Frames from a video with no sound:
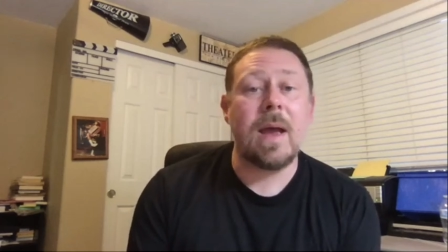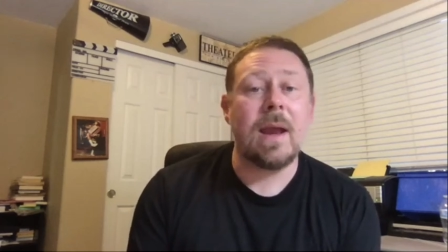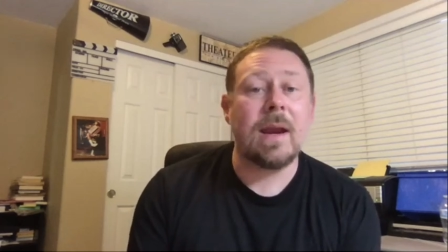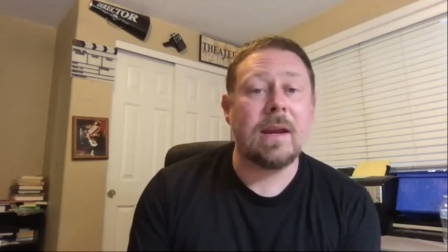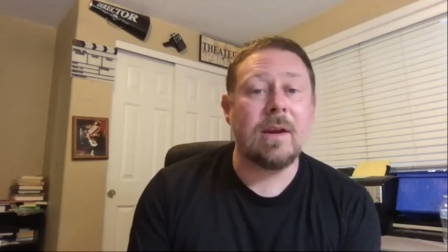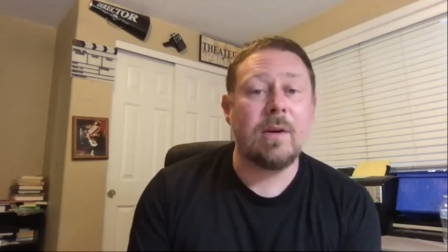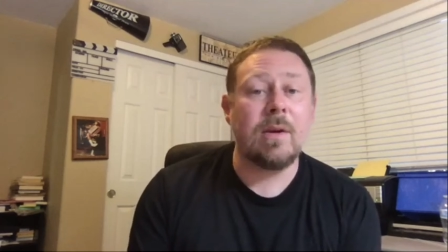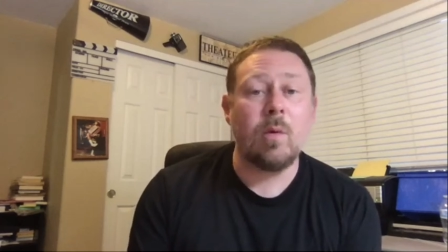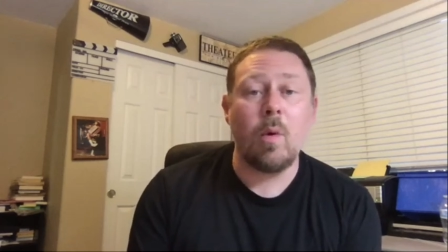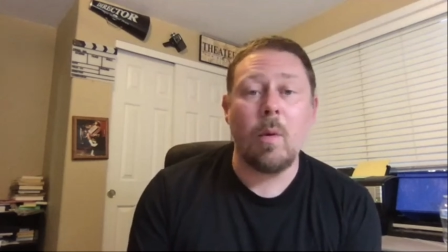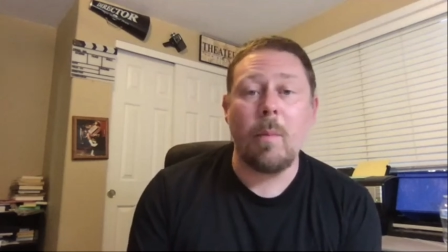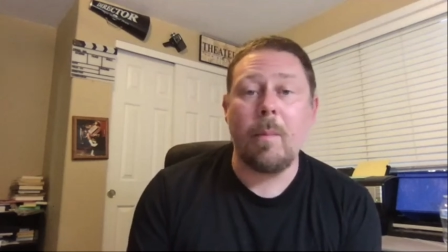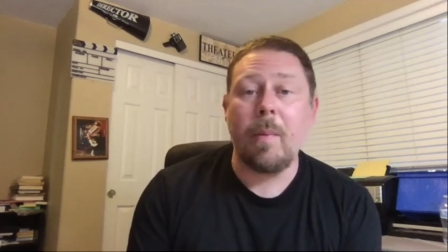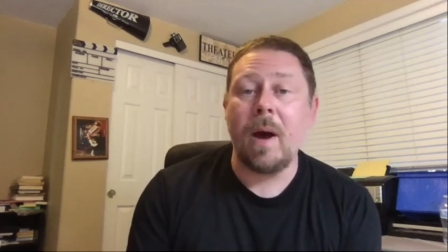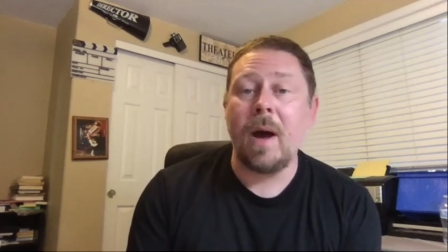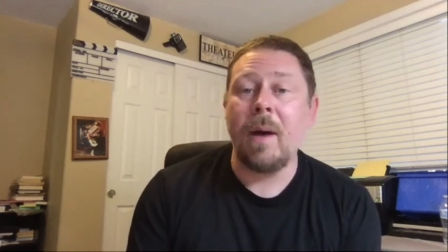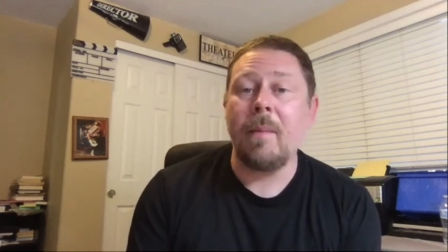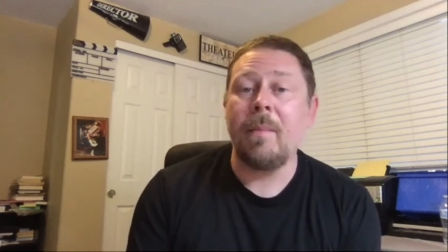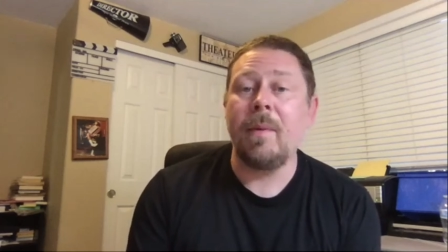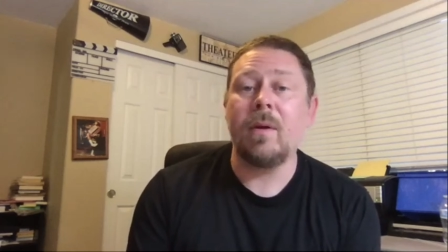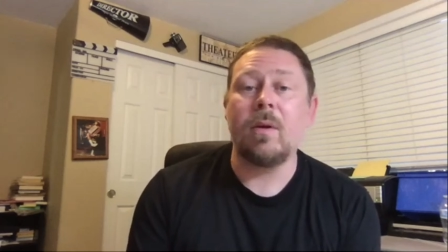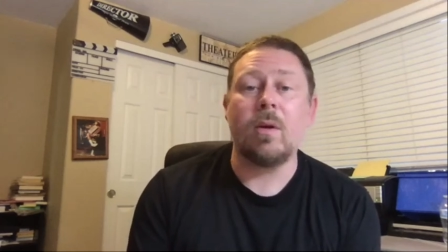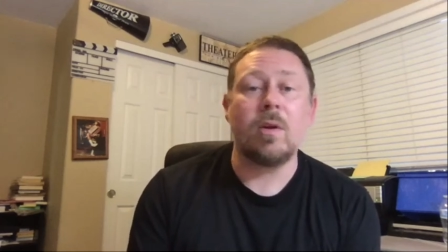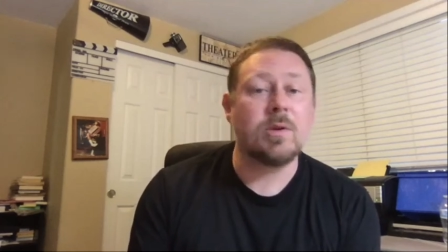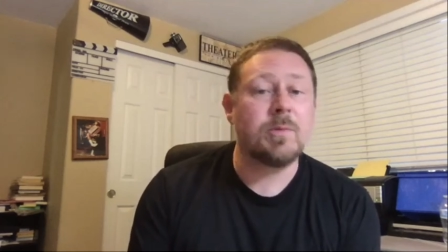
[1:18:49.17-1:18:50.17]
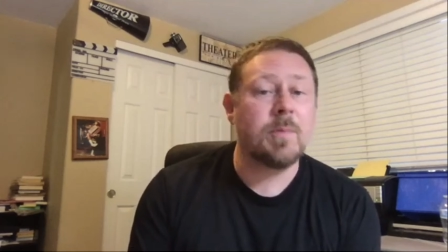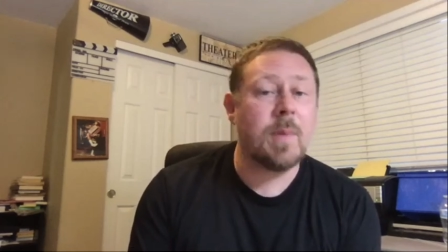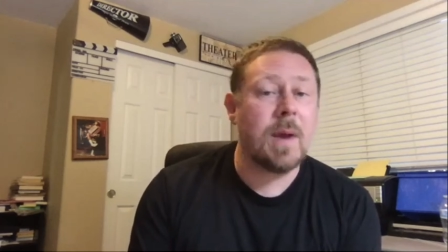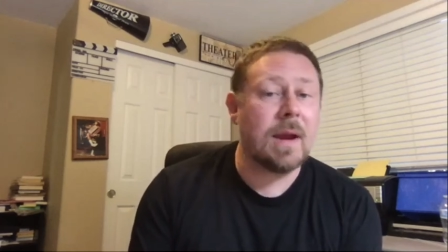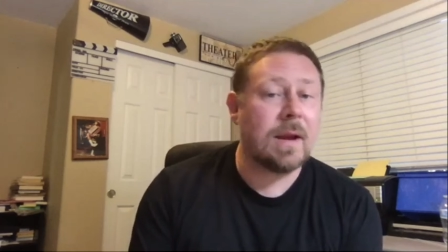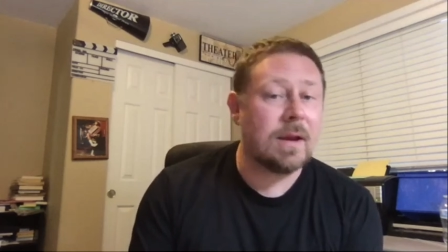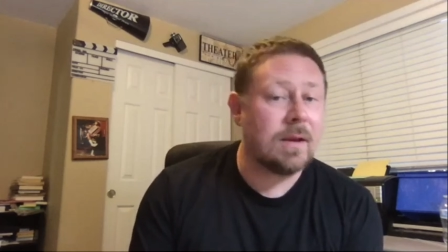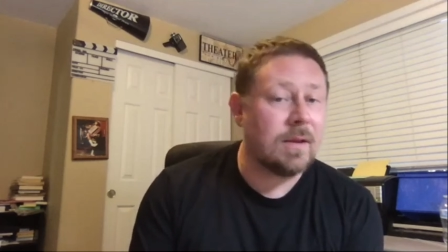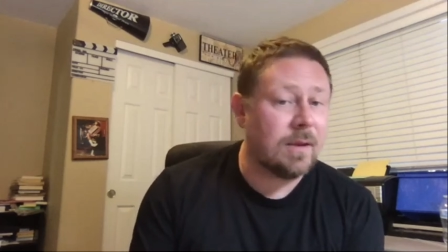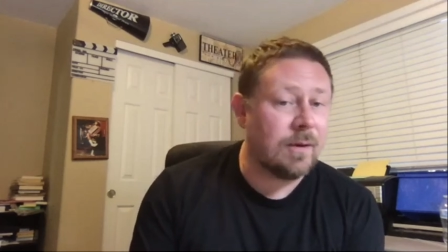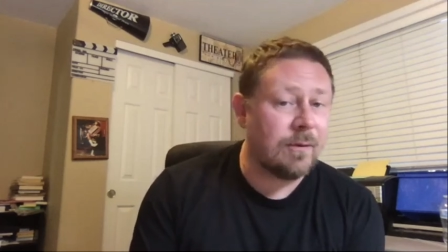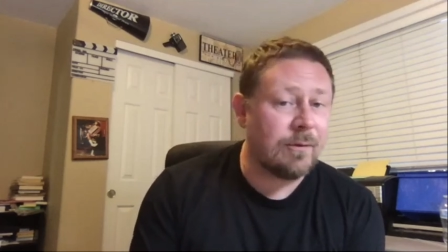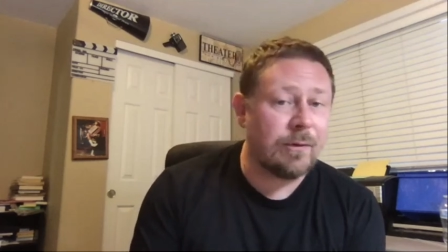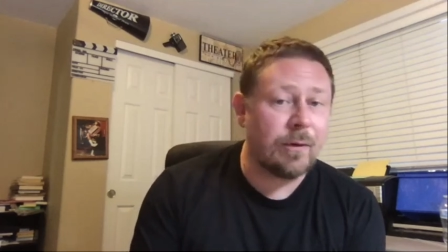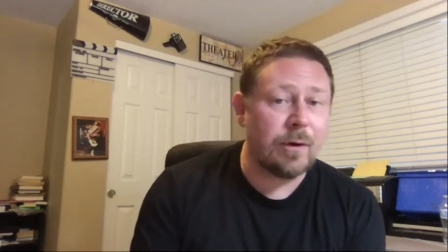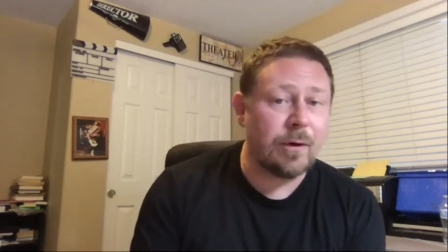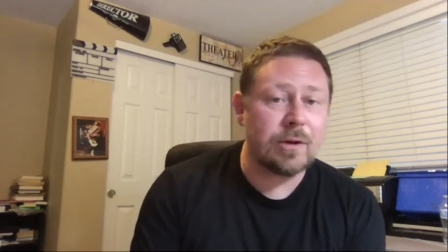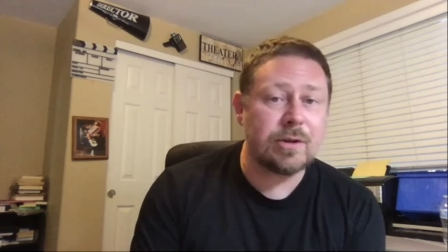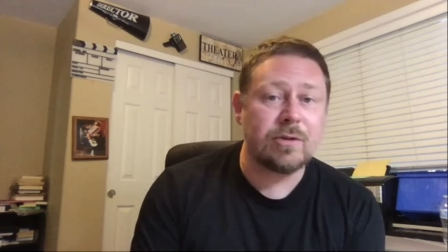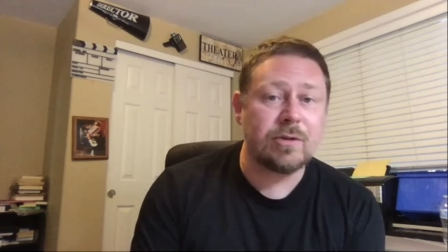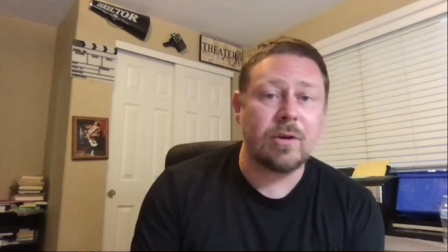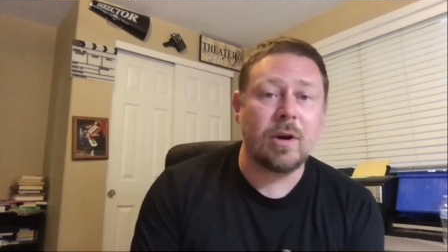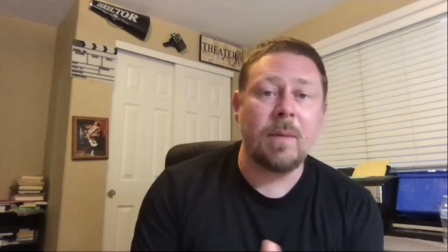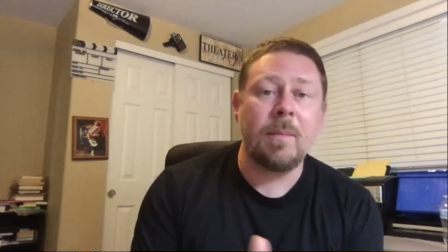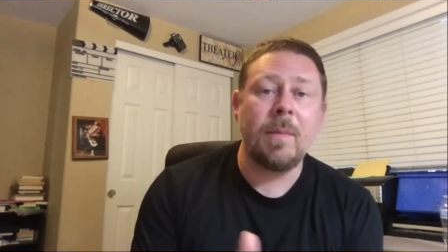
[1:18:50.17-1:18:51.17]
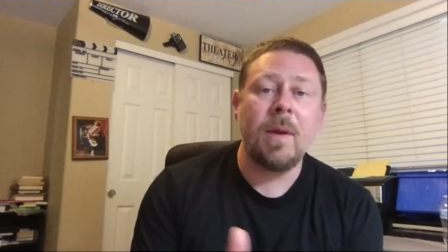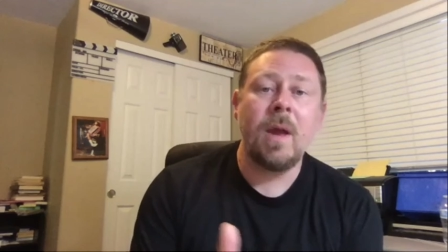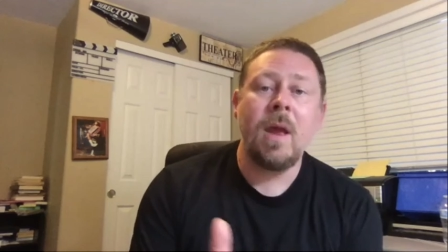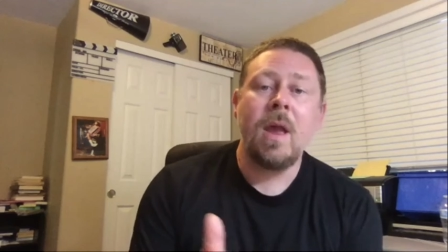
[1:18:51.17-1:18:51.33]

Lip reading: into Obama, goes back into the first Trump.